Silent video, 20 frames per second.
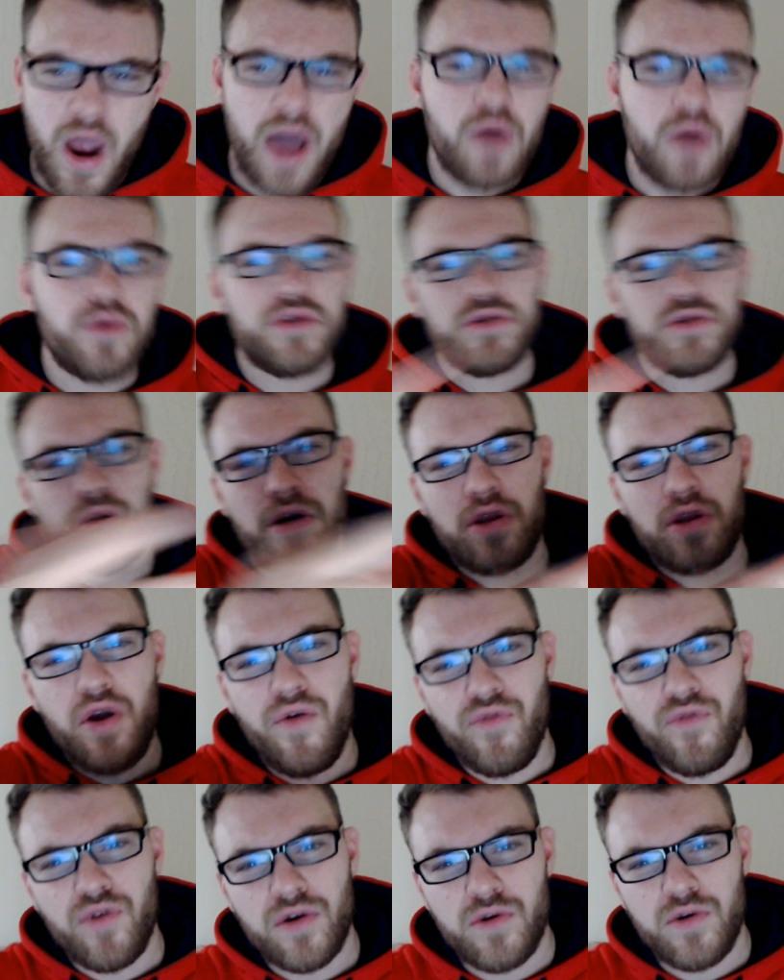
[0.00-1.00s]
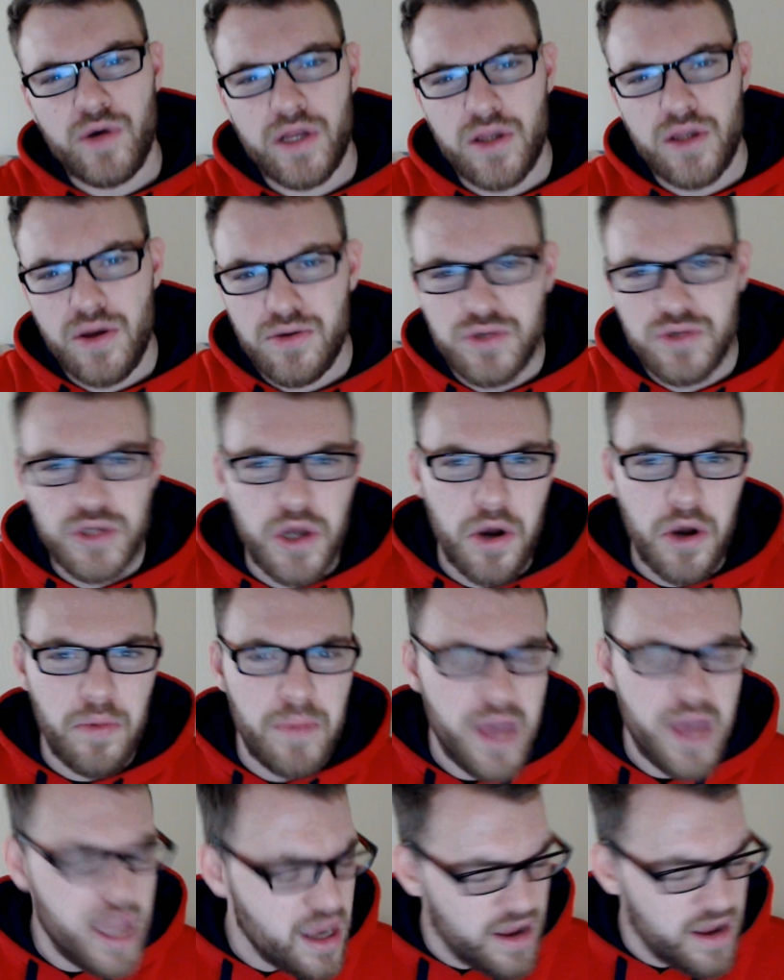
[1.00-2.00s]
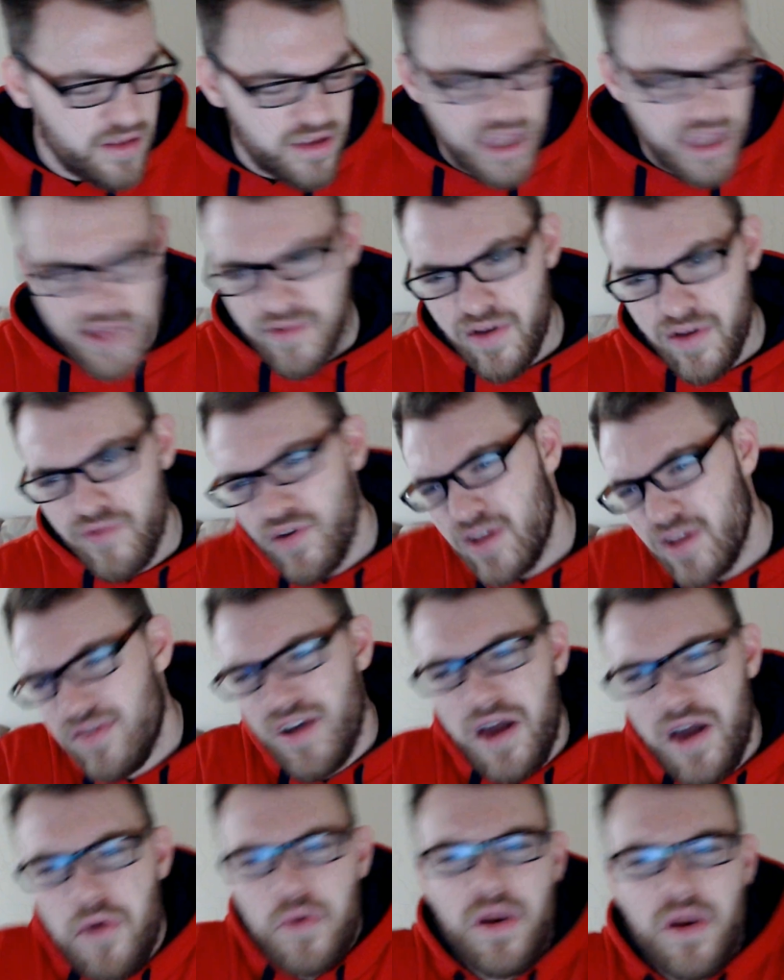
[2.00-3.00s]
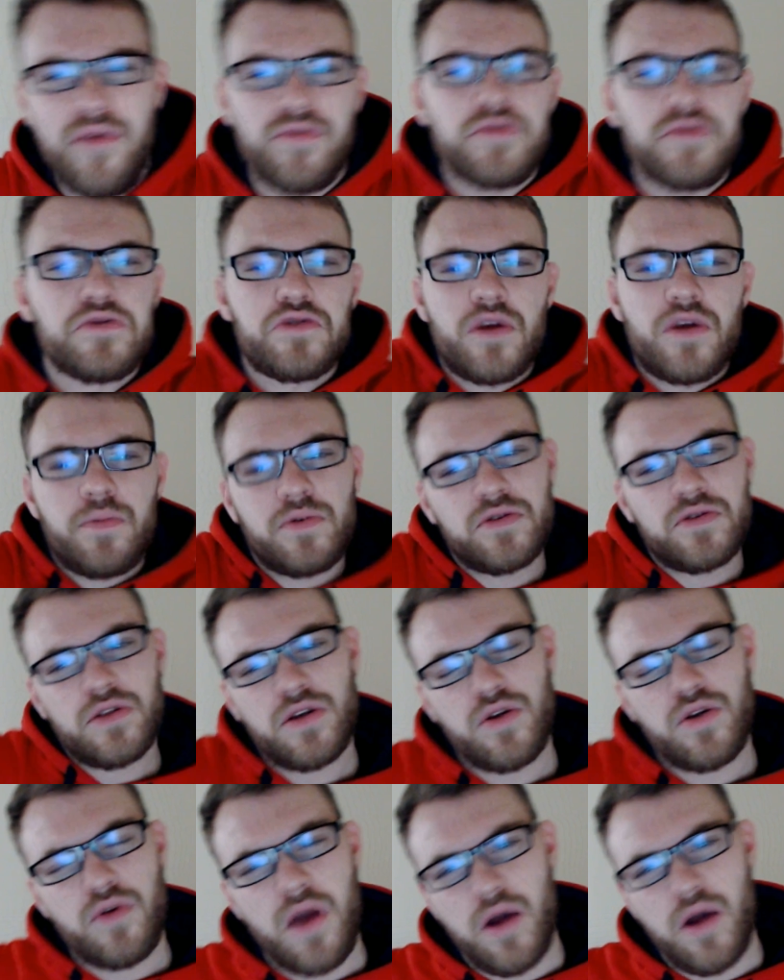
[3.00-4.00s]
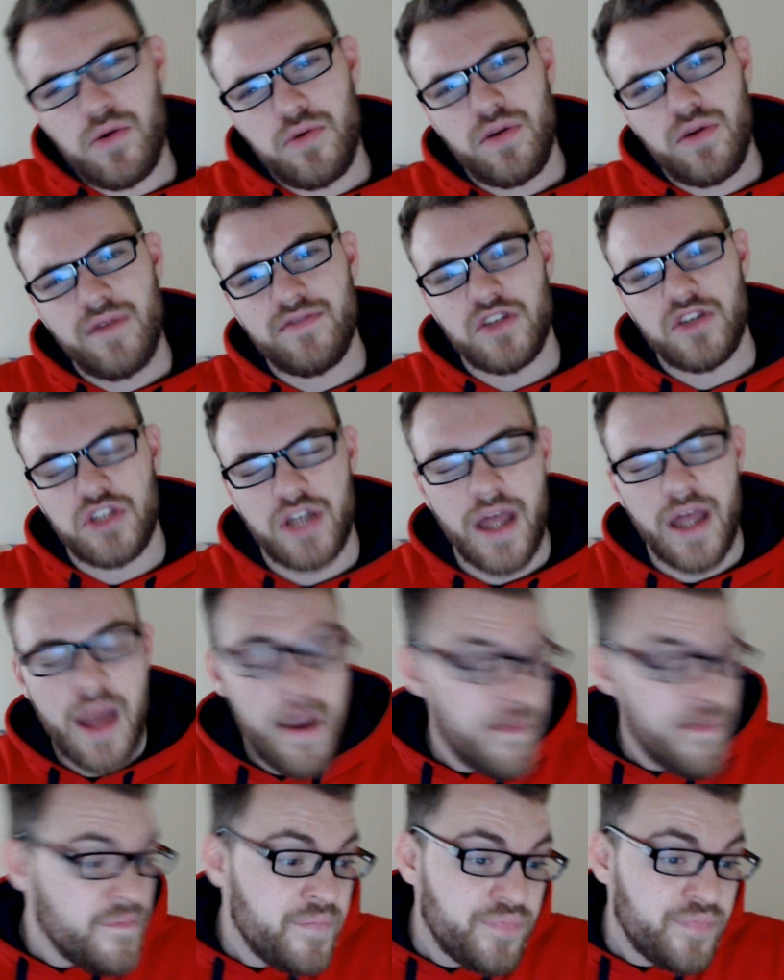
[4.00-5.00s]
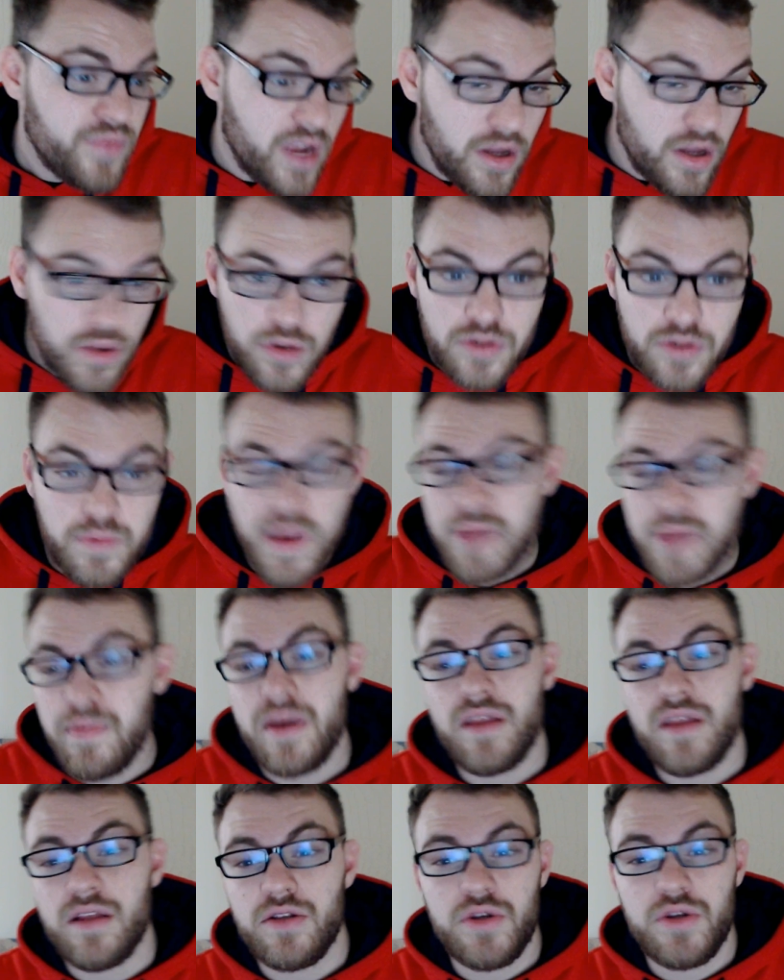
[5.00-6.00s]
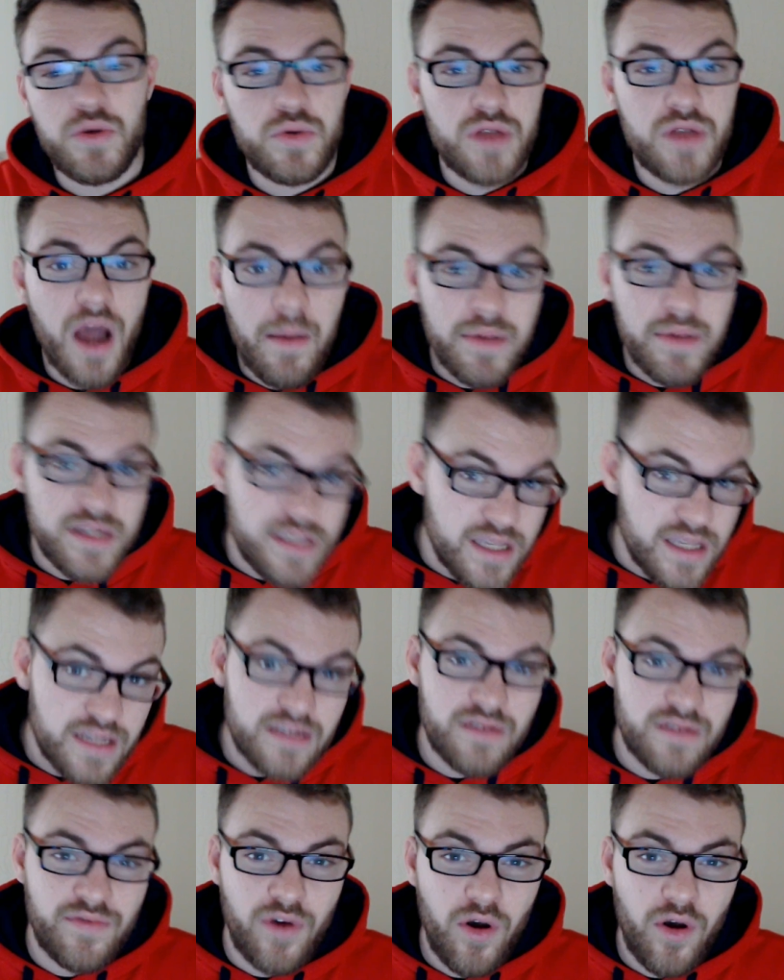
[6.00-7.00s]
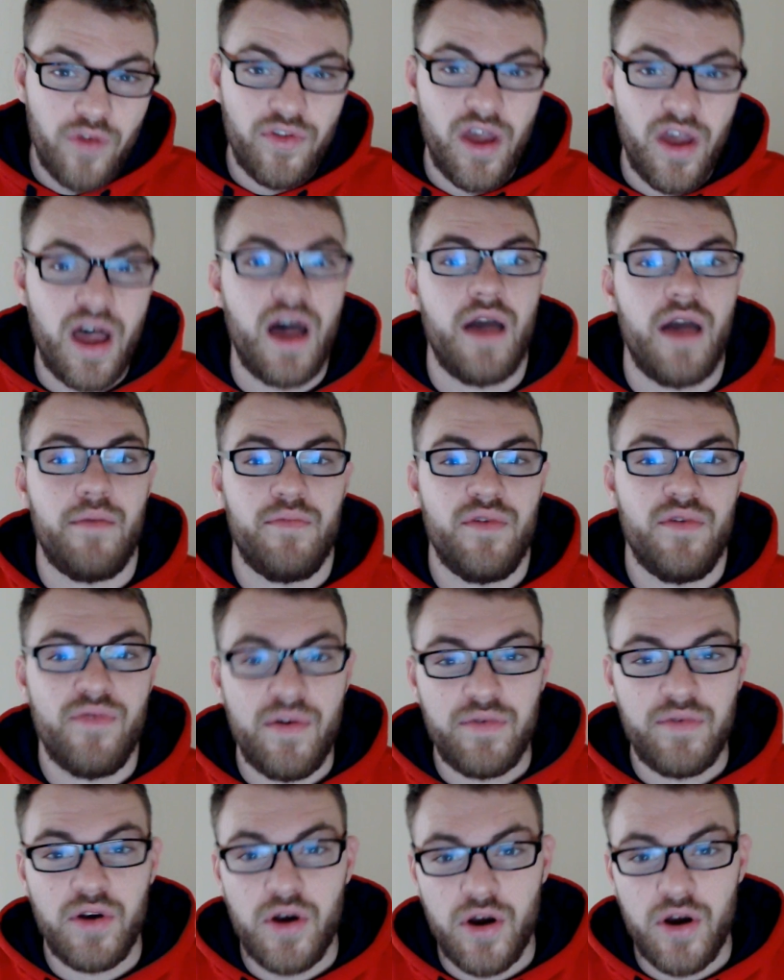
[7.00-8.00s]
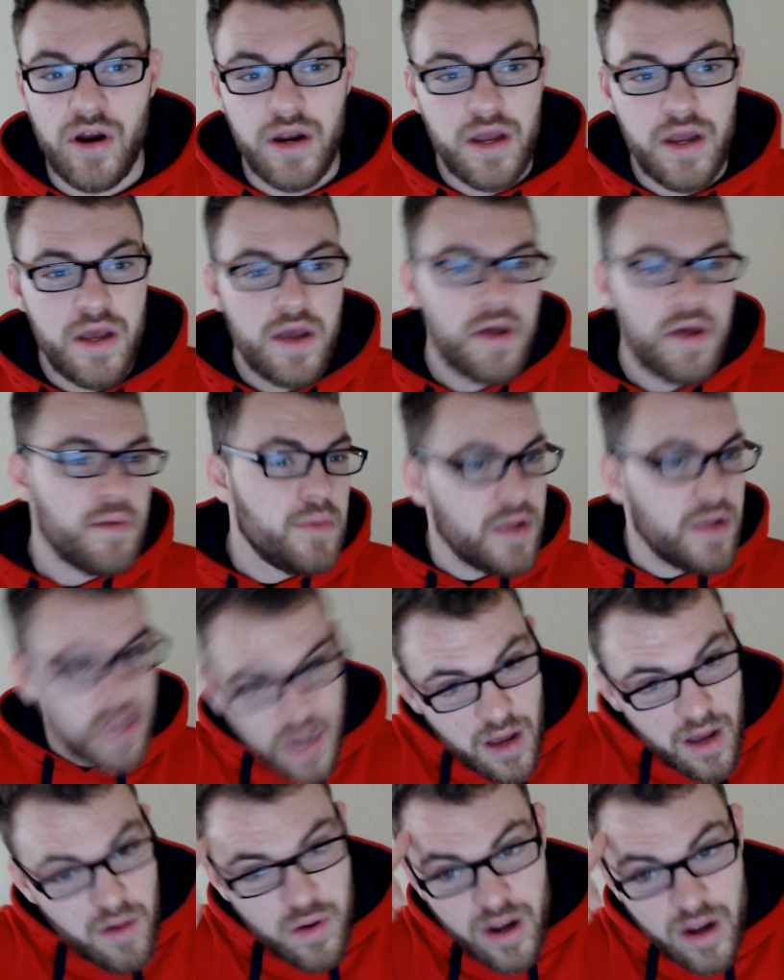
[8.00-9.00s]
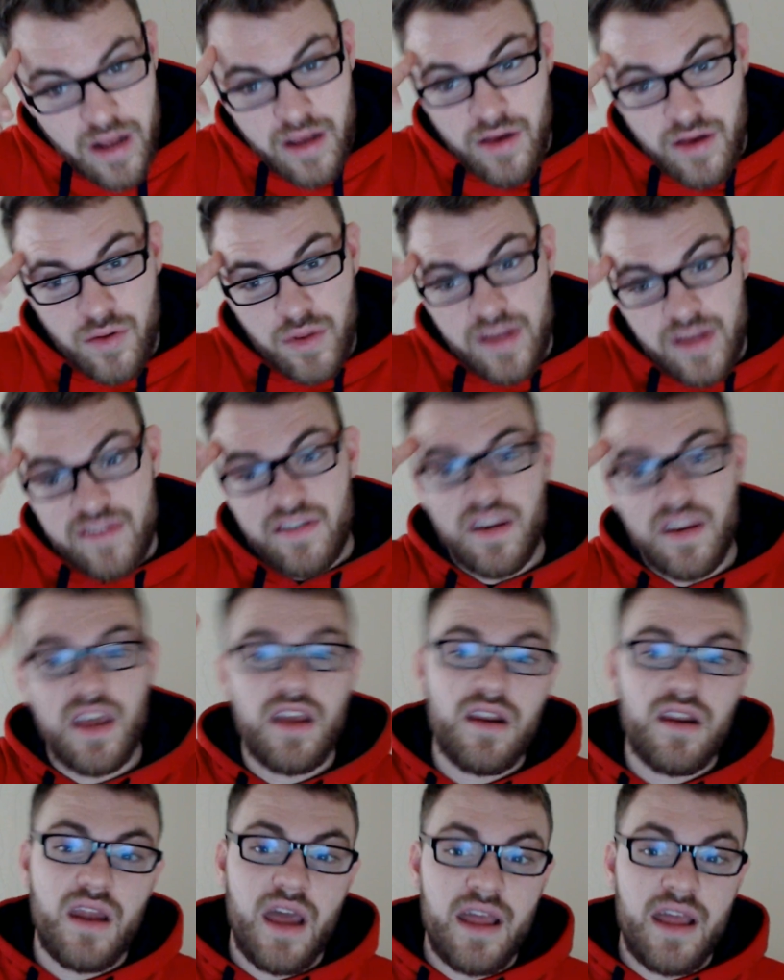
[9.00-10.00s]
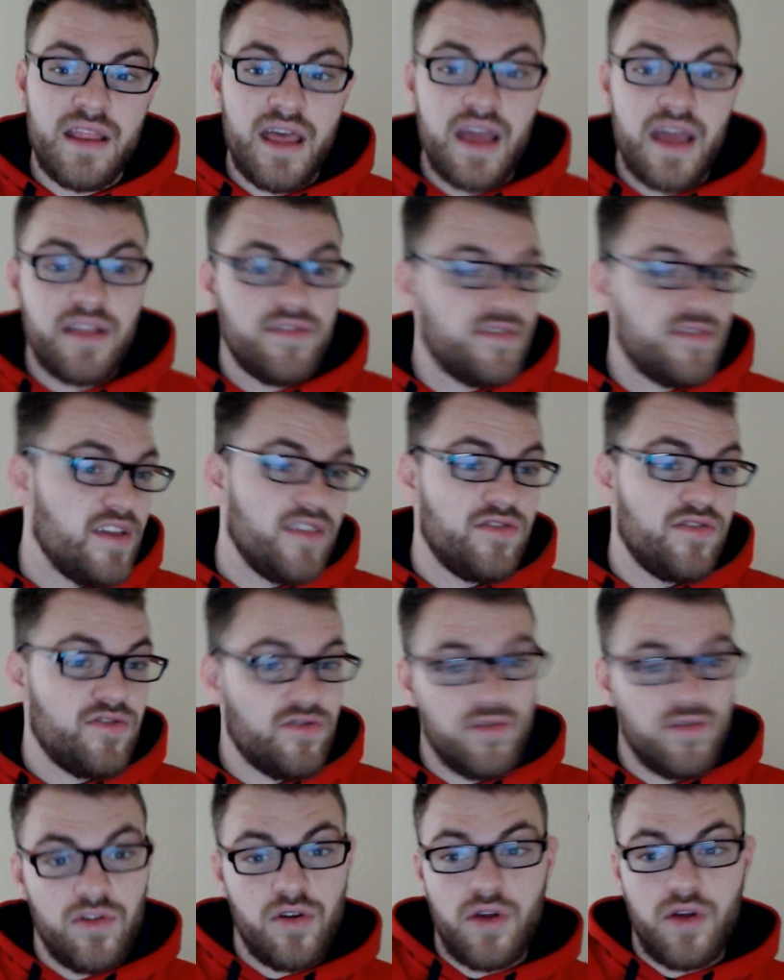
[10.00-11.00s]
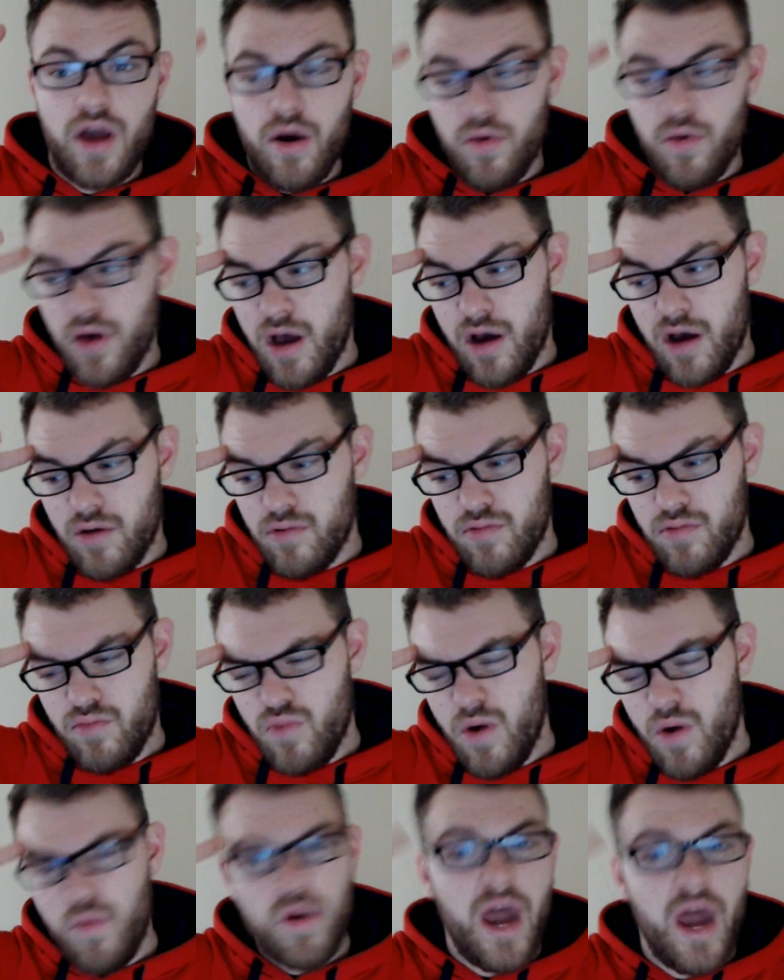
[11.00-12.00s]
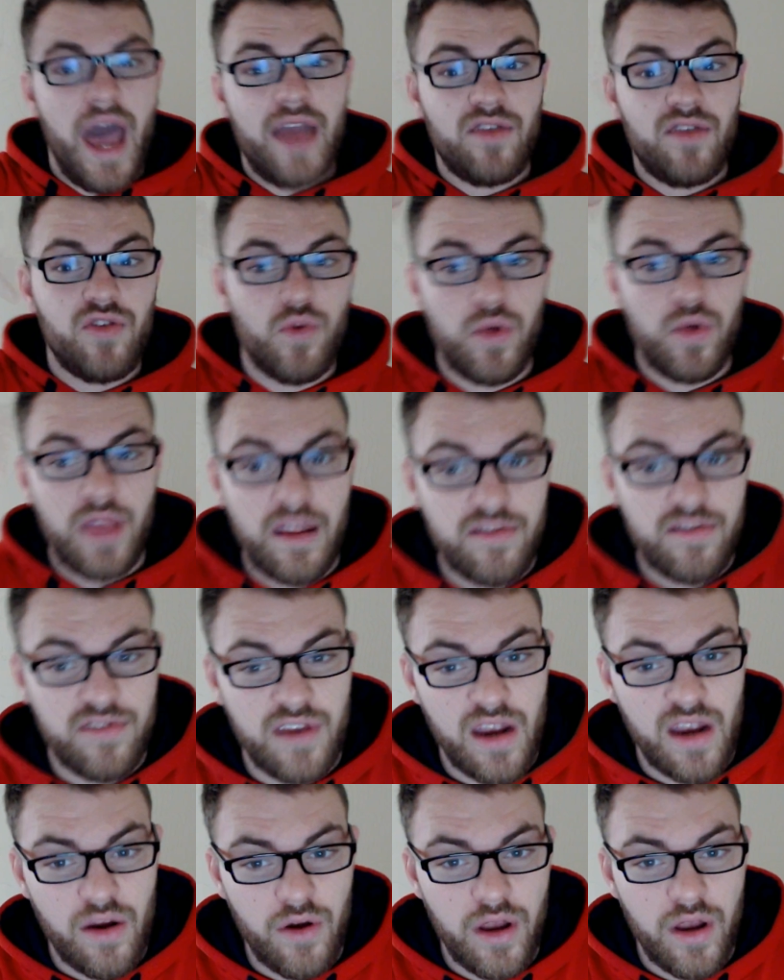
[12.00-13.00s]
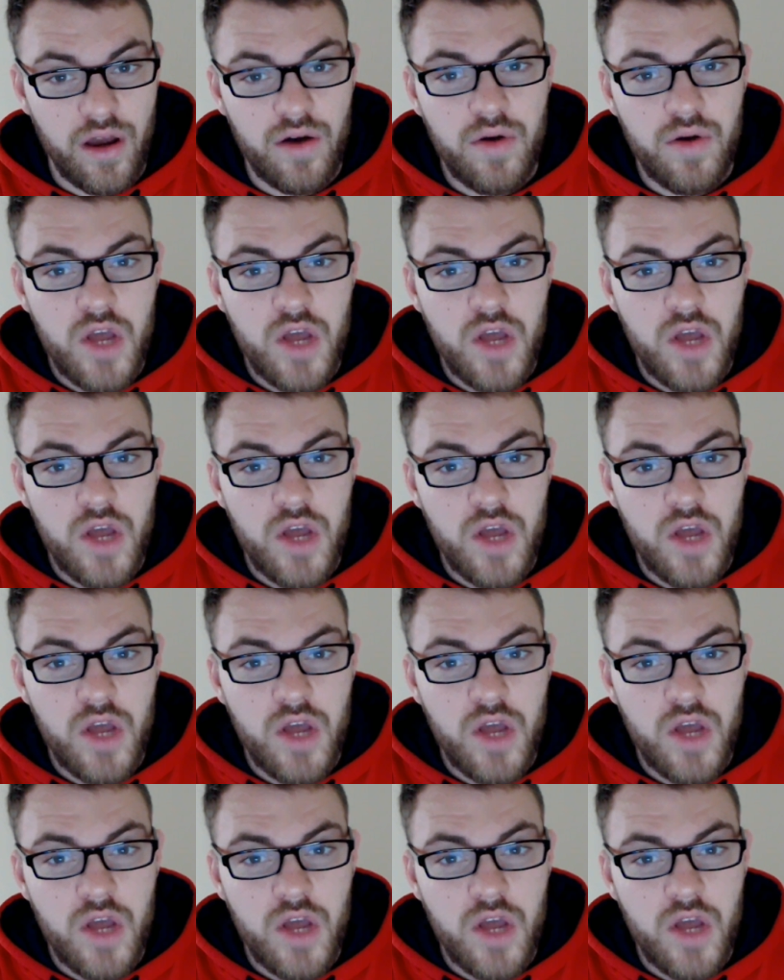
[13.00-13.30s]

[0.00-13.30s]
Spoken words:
always try to go for a quick no-scope, man, and if I die, whatever, the sniper's on the ground. Who gives a shit? Those may be the two dumbest things of all time you've ever heard. But you know what? You're listening, and then since you go, oh, what would I do in that scenario?